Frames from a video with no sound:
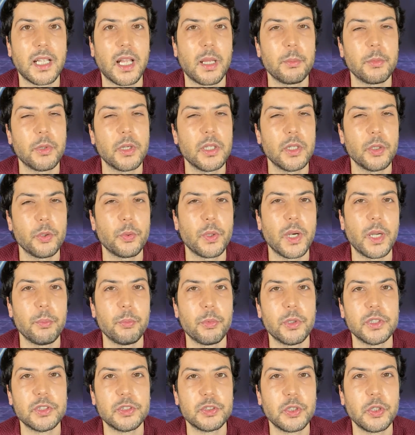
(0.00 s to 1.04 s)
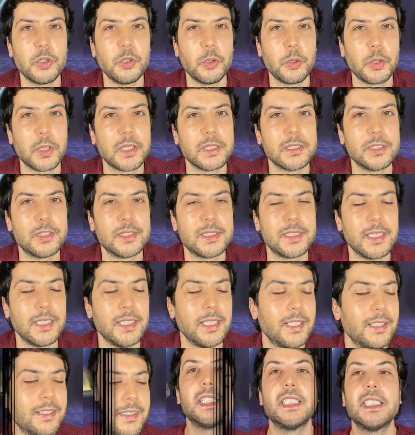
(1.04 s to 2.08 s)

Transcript: I'm gonna grab one so you can see.